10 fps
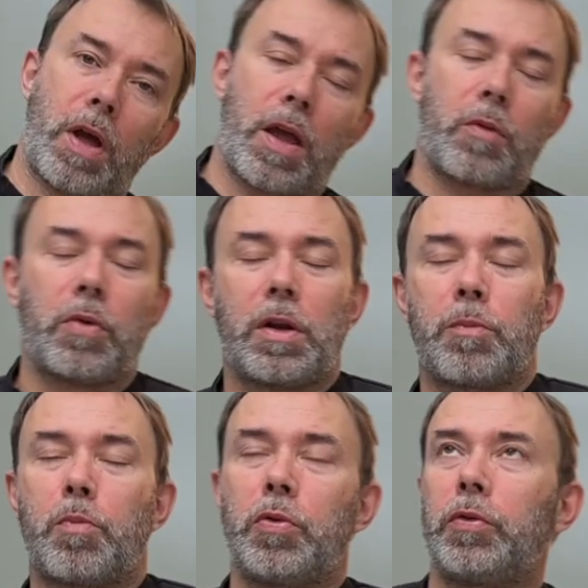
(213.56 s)
will
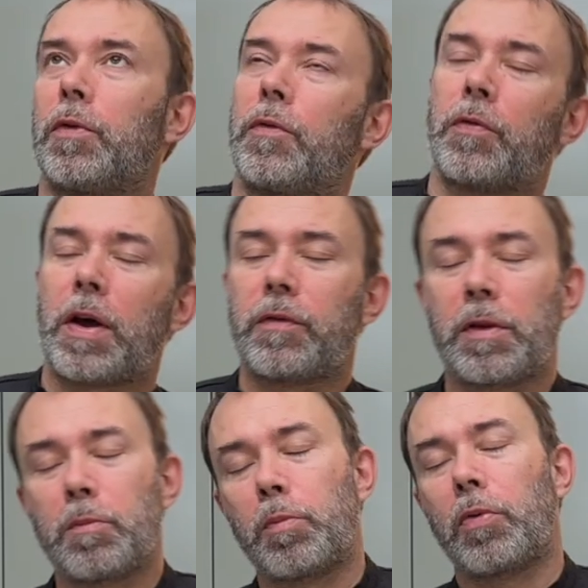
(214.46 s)
put
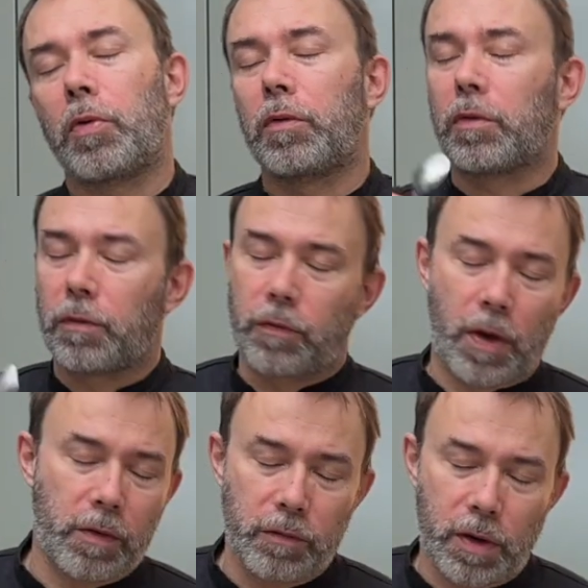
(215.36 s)

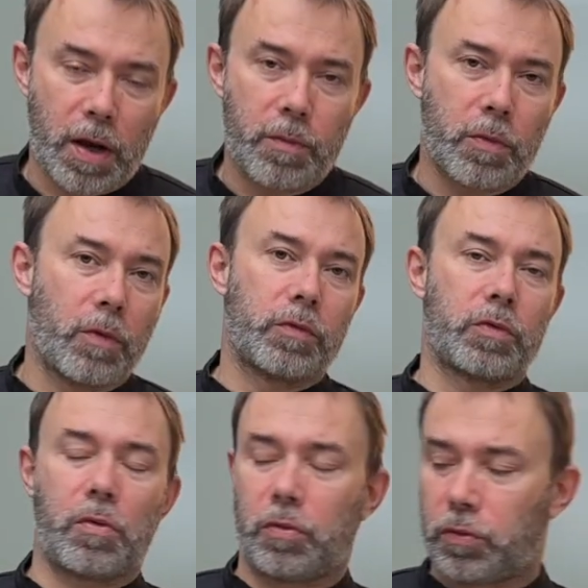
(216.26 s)
5.5 gram of
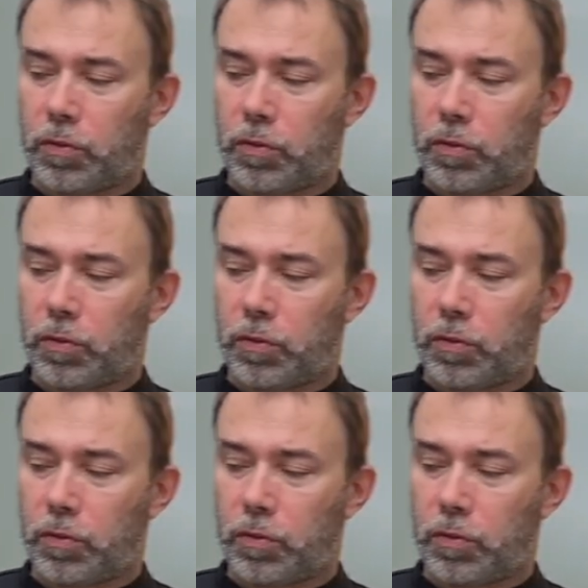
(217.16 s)
salt.